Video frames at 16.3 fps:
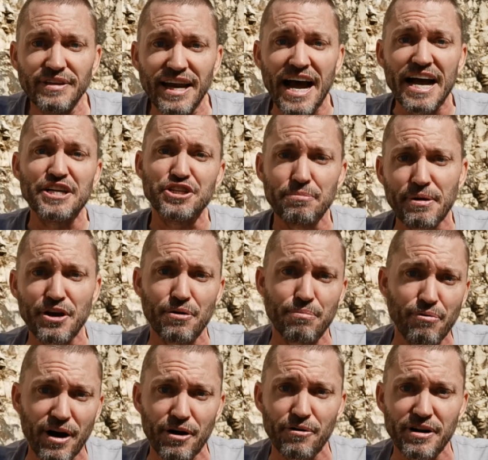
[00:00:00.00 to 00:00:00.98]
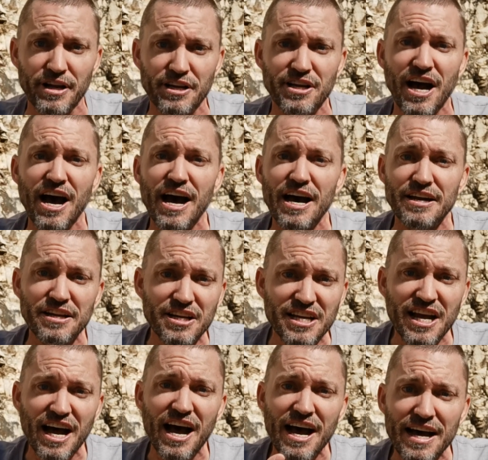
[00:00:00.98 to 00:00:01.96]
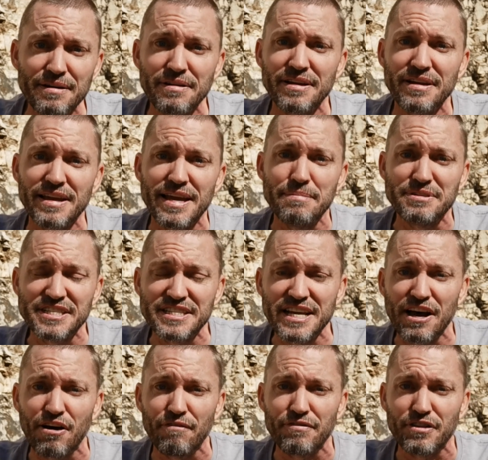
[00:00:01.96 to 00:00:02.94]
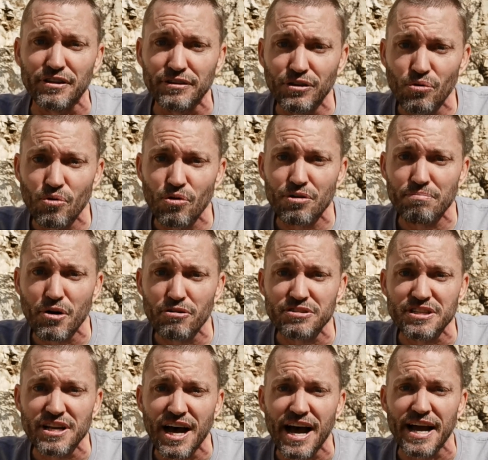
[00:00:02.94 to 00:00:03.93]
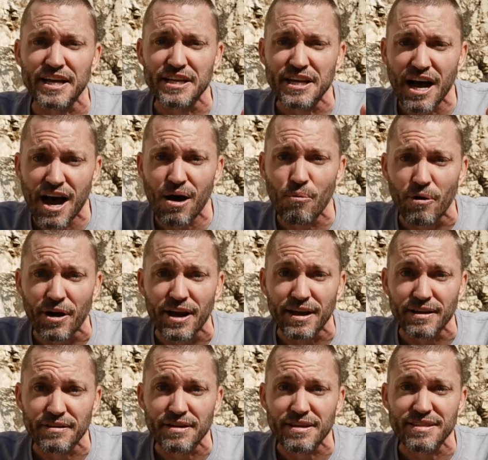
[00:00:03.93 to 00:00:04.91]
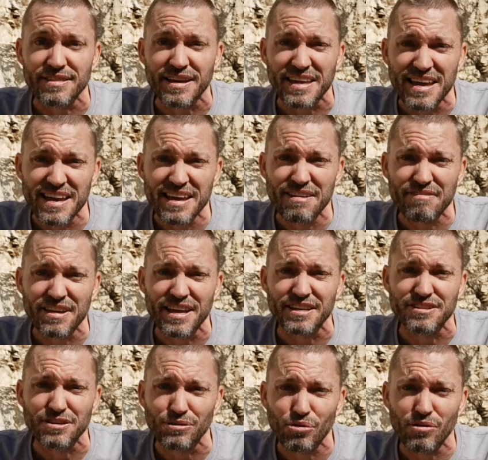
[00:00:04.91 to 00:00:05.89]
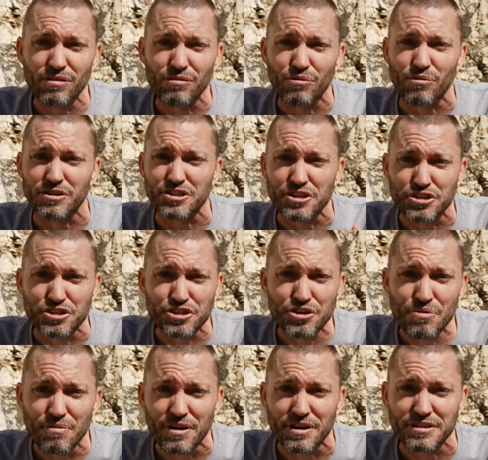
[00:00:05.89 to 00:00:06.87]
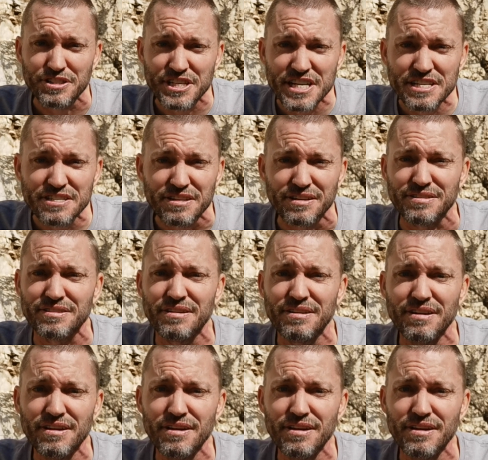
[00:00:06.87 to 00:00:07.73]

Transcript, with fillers: And I should be your priority. God himself, the Lord Most High, Yahweh, the King of Kings, the Lord of Lords, Yeshua, Jesus.